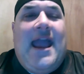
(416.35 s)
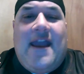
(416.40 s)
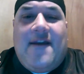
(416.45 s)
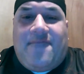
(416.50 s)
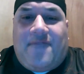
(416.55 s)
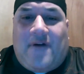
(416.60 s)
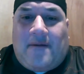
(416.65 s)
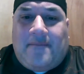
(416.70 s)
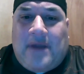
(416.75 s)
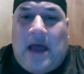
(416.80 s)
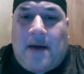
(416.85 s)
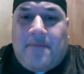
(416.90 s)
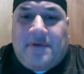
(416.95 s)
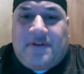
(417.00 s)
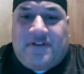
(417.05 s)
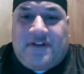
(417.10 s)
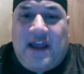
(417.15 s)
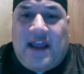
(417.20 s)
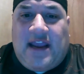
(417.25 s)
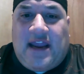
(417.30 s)
If I'm not
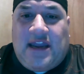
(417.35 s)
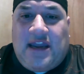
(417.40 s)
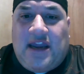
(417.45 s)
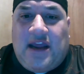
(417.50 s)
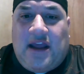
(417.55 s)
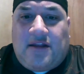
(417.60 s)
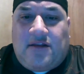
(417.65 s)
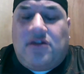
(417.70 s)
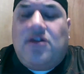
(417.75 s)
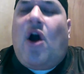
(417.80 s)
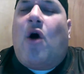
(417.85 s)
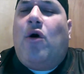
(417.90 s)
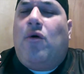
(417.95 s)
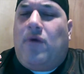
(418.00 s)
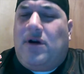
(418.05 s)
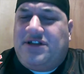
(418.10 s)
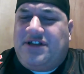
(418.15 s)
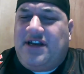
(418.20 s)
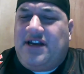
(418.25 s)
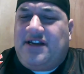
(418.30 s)
mistaken, it
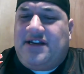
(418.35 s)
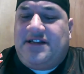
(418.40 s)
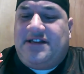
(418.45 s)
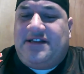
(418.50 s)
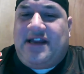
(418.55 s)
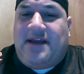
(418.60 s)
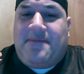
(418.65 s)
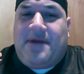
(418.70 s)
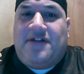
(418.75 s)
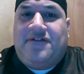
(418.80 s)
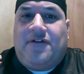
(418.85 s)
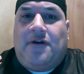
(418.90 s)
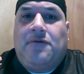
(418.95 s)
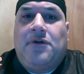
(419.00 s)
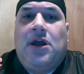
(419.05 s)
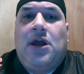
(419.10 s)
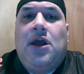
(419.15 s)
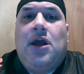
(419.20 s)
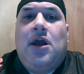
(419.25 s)
wasn't into the same end zone.